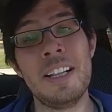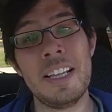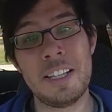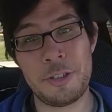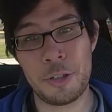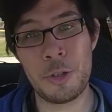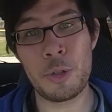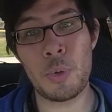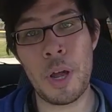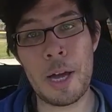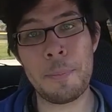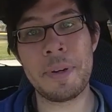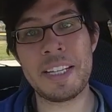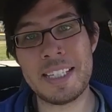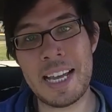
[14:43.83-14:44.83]
it shows you
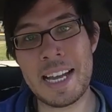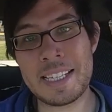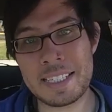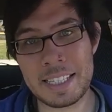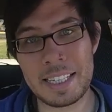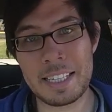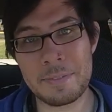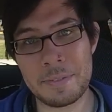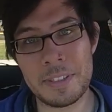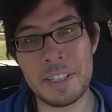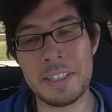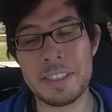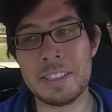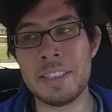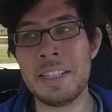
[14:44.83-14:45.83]
how many tasks that they have
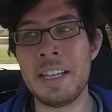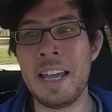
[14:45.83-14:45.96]
done.